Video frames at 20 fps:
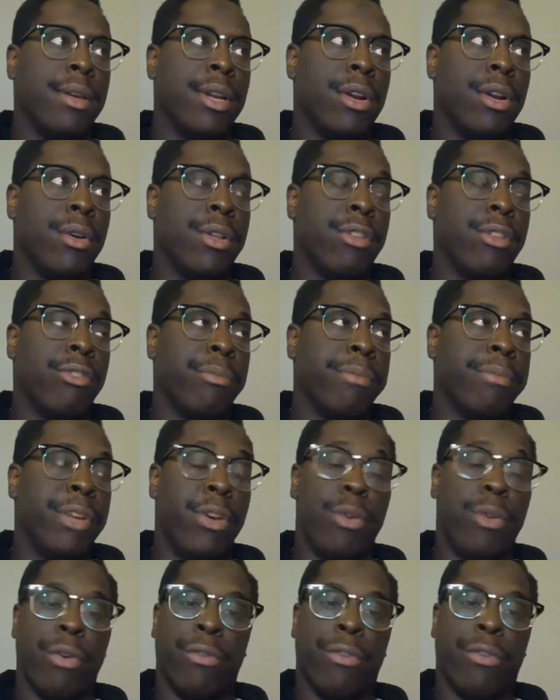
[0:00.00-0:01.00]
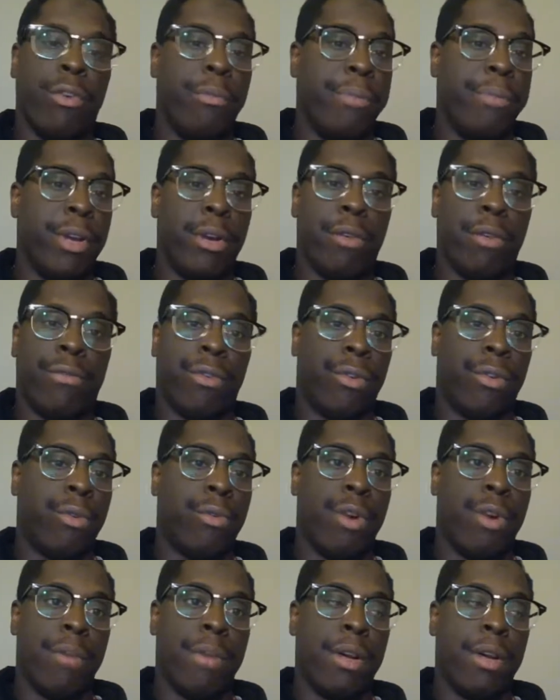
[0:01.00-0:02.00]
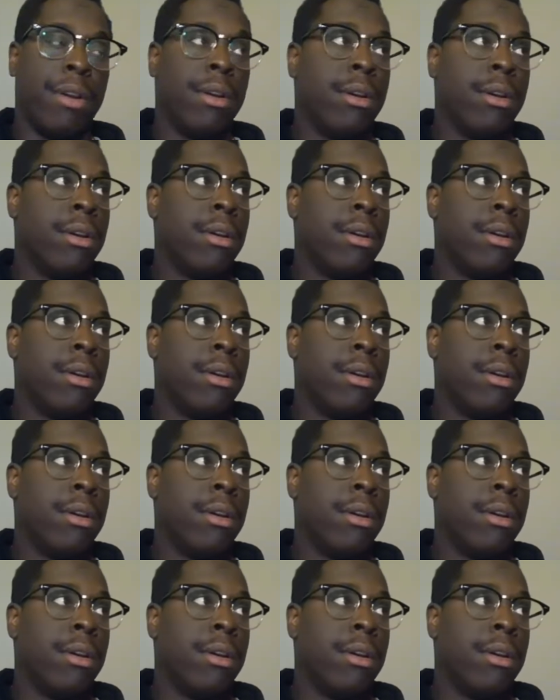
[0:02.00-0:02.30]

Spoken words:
this beautiful, beautiful woman